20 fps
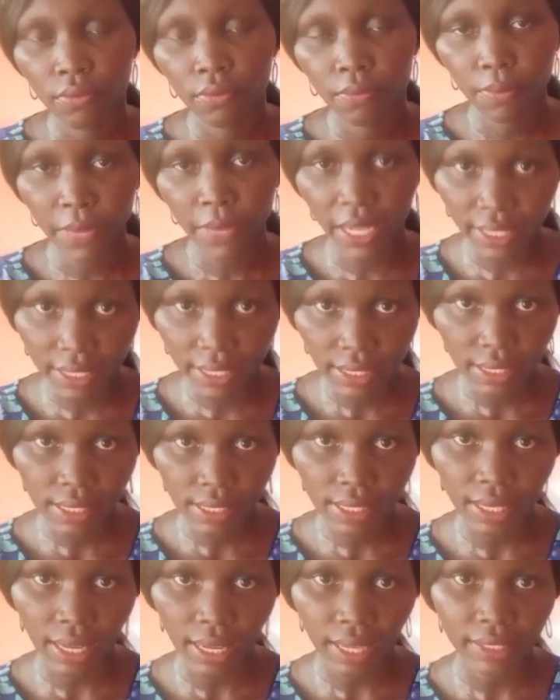make
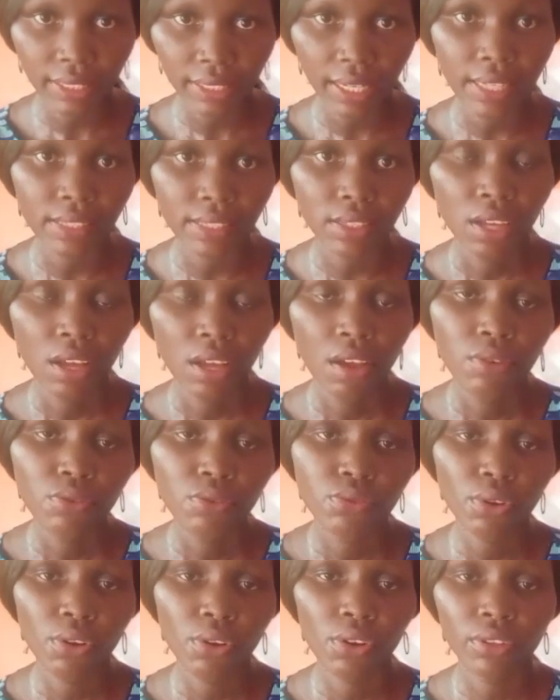it like that.
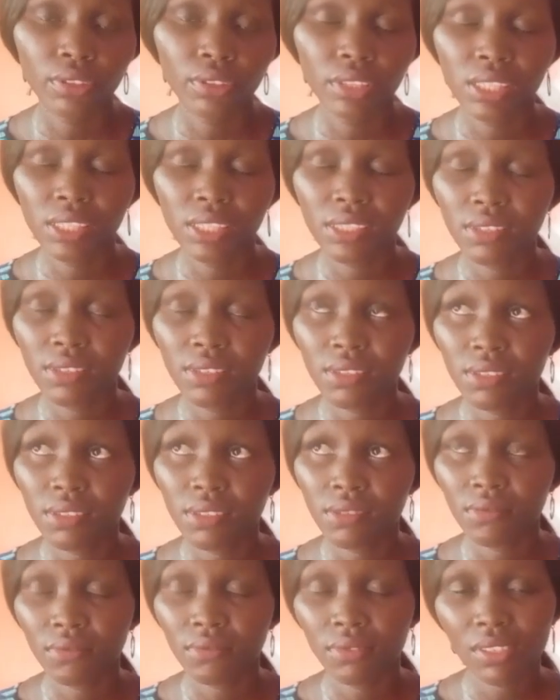So it
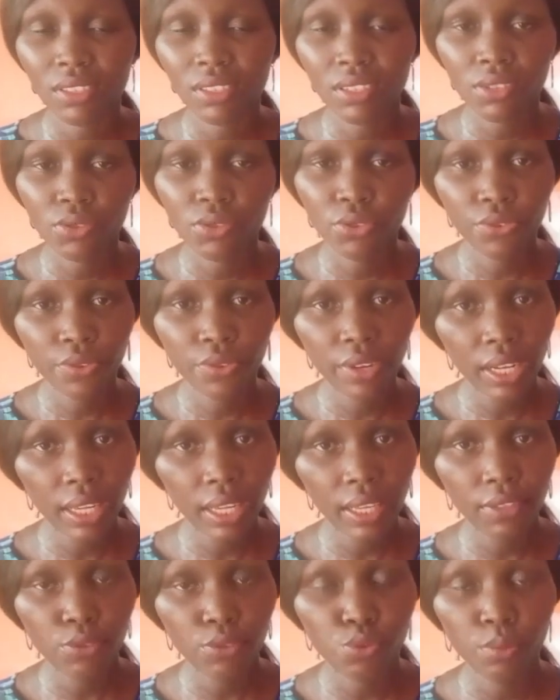will be
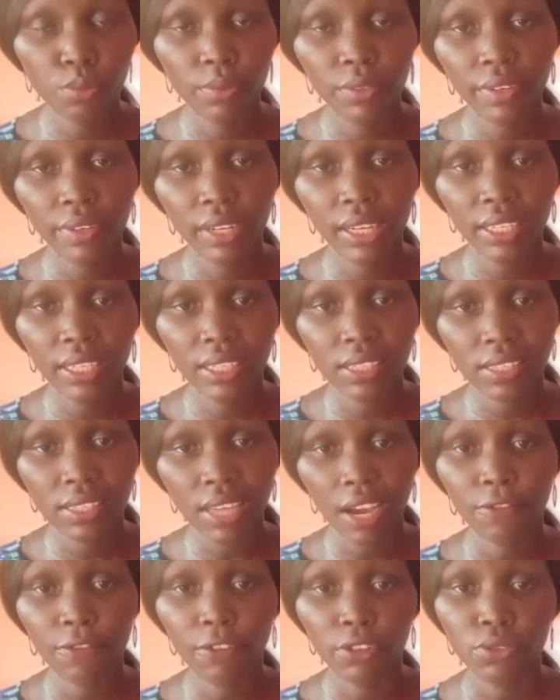really
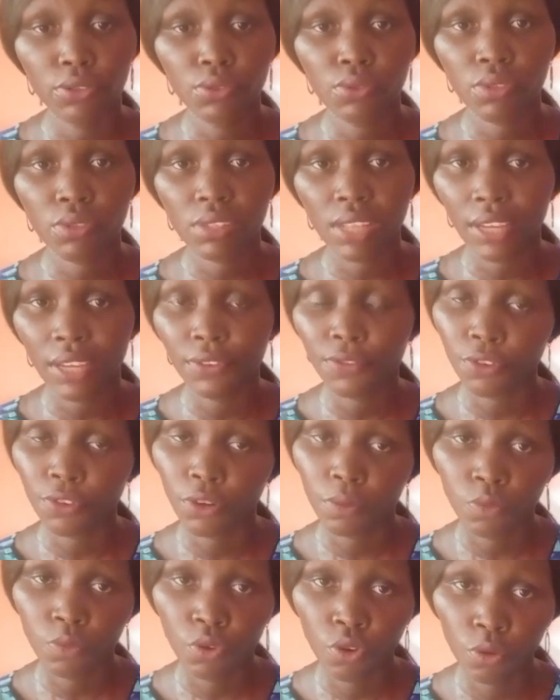easier for you to start
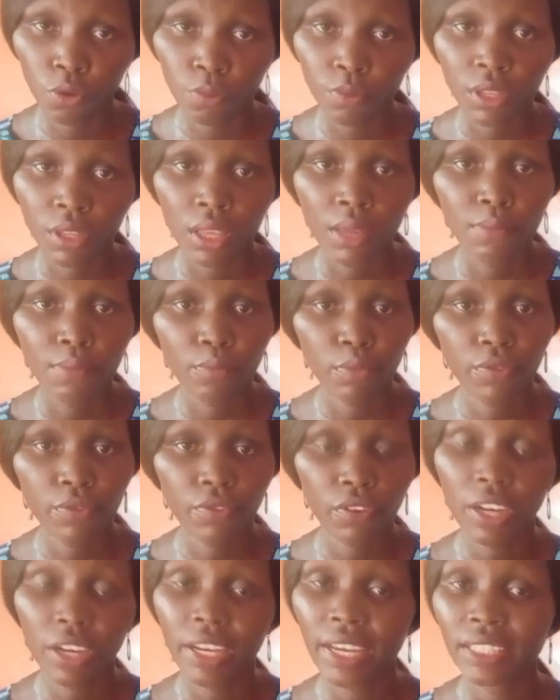from home
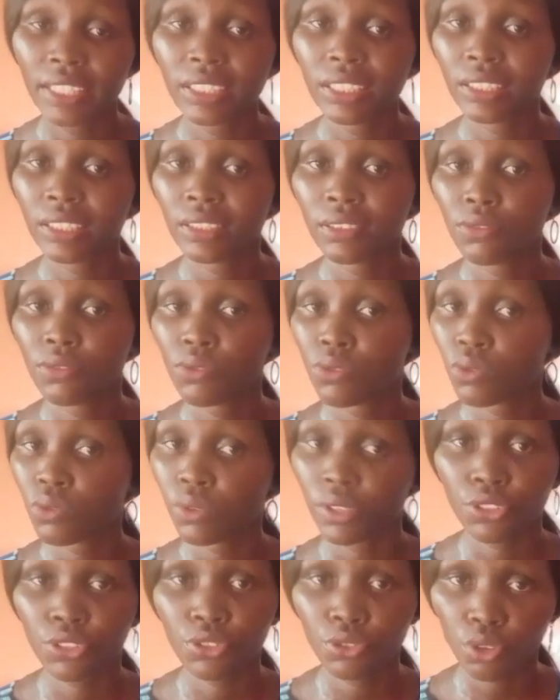before heading to
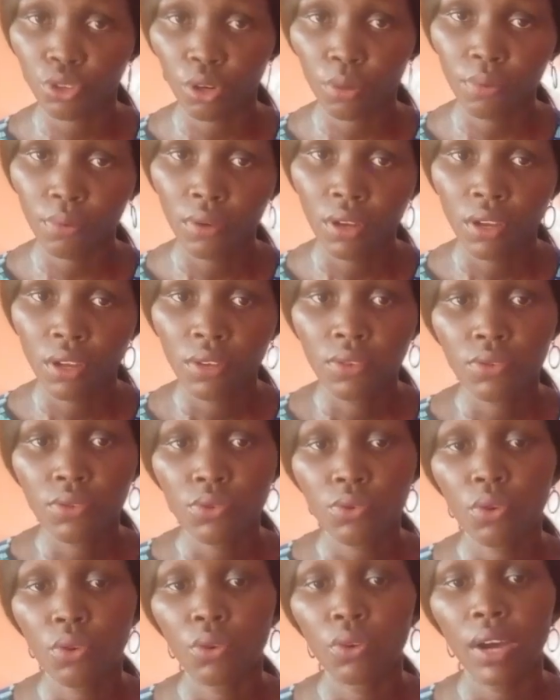a shop.
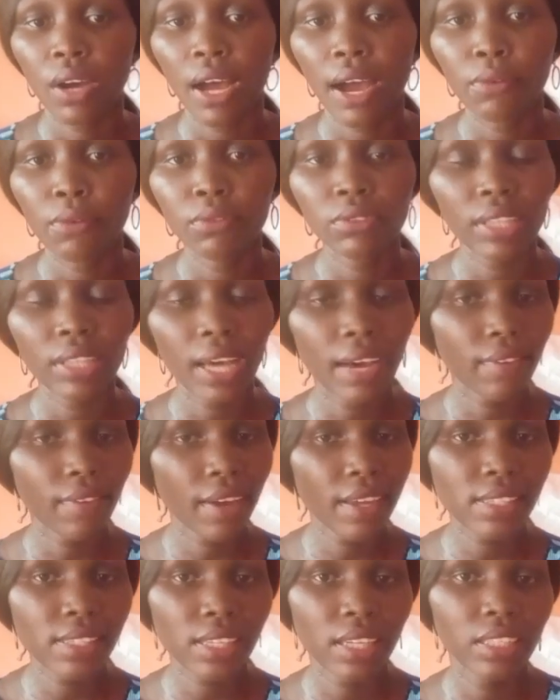So I won't
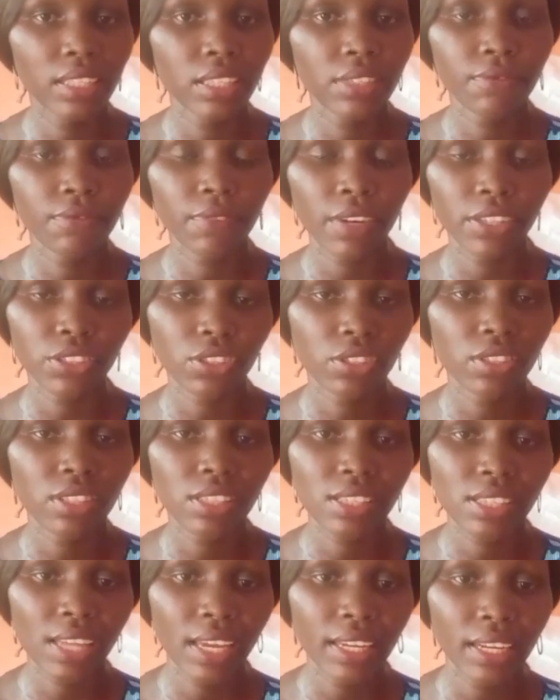advise any fashion
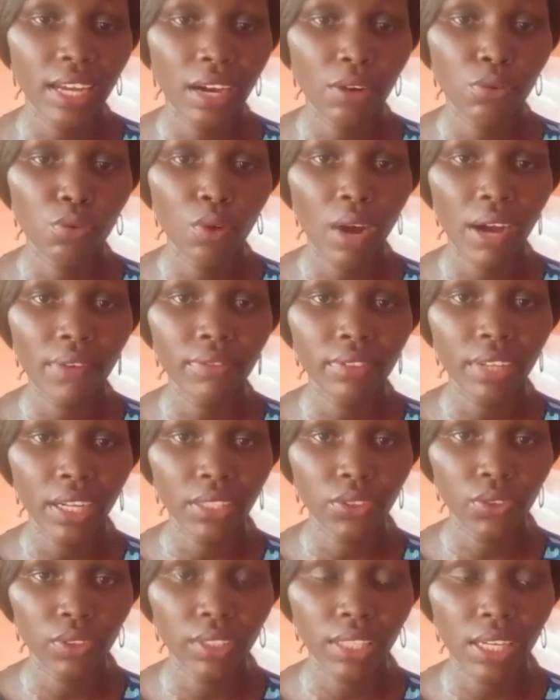designer who have
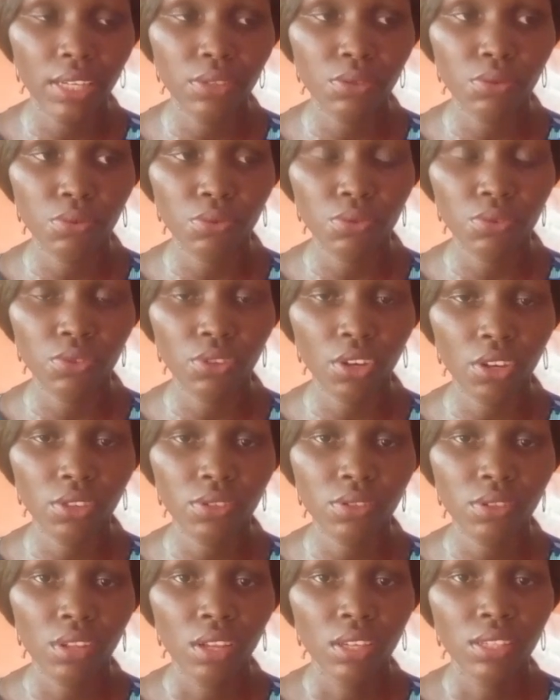graduated to
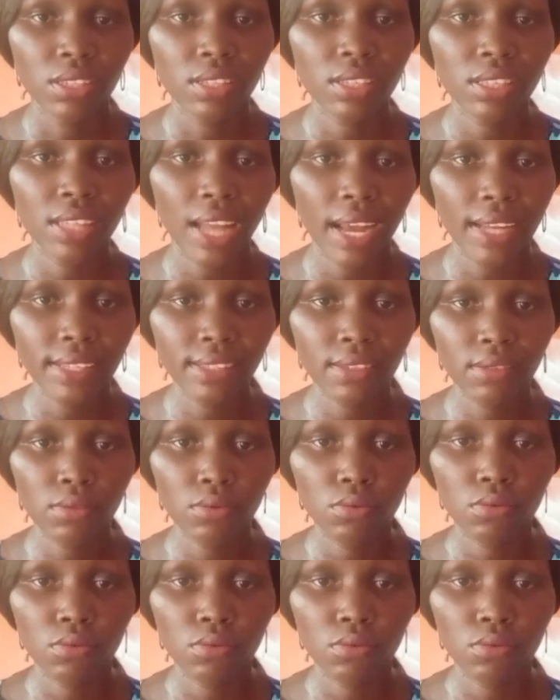just start